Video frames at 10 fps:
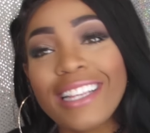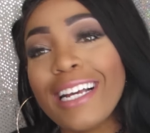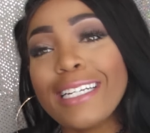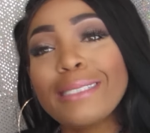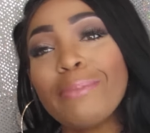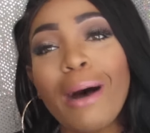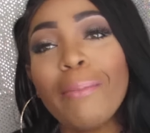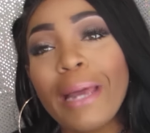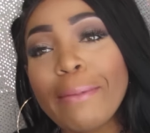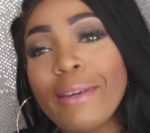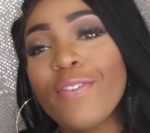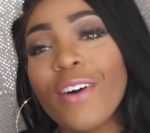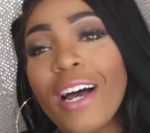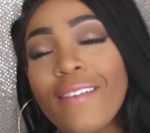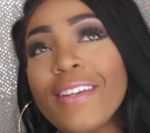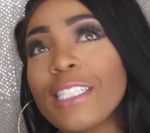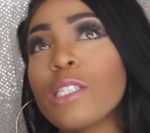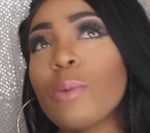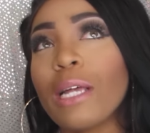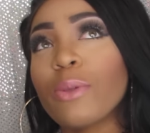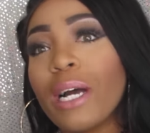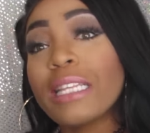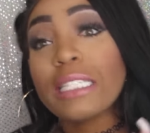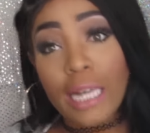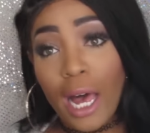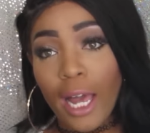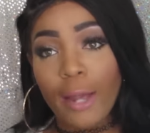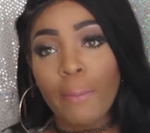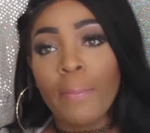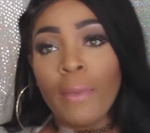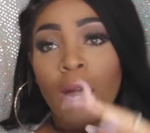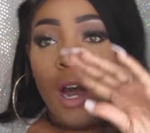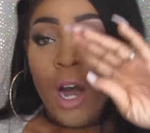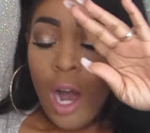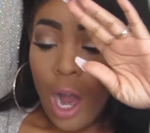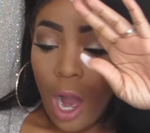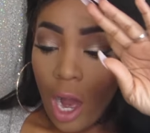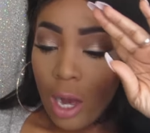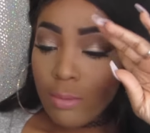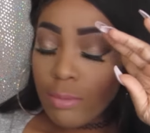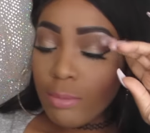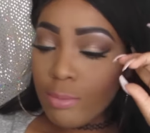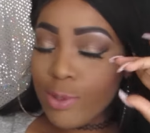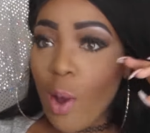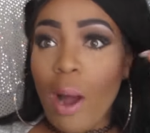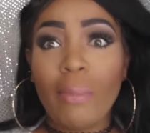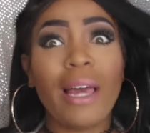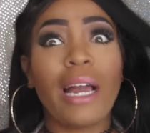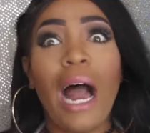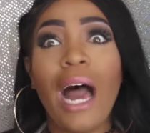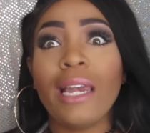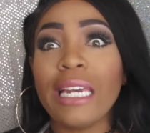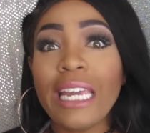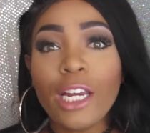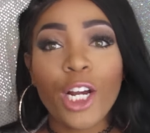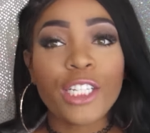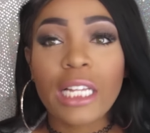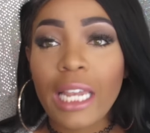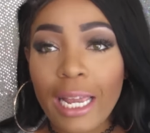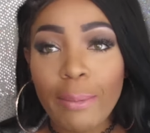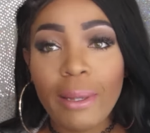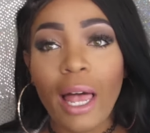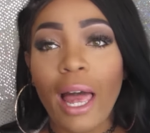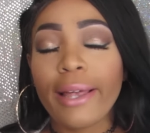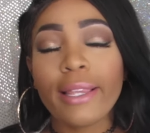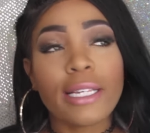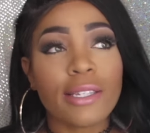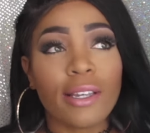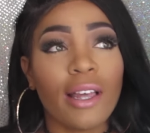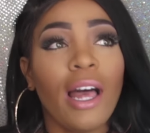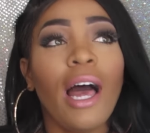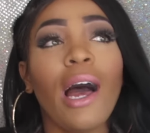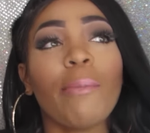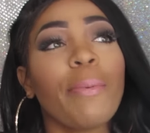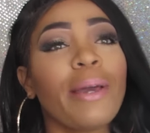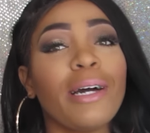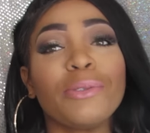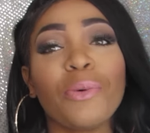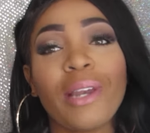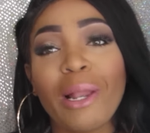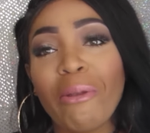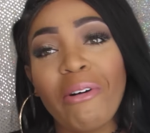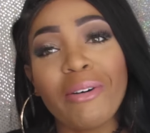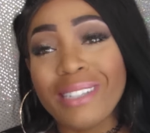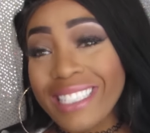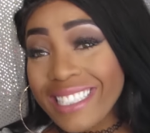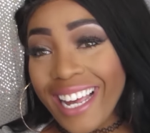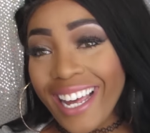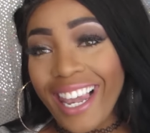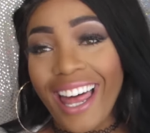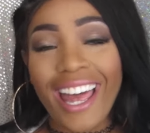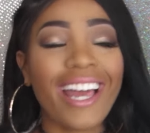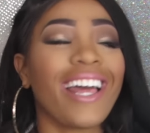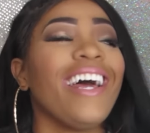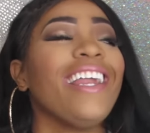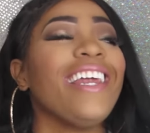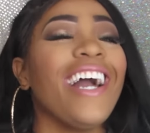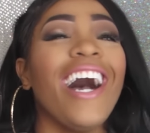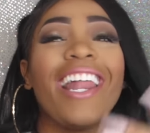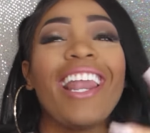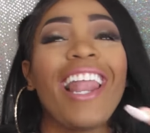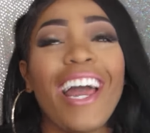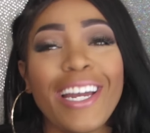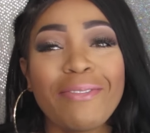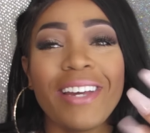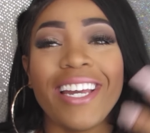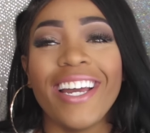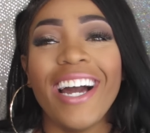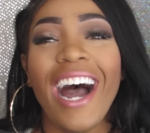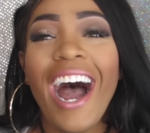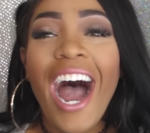that's my baby forever. This is what I thought at the time. So I'm like, I need her to like me. Like, listen, I'm gonna be her fooling in love one day. Like, I need her to like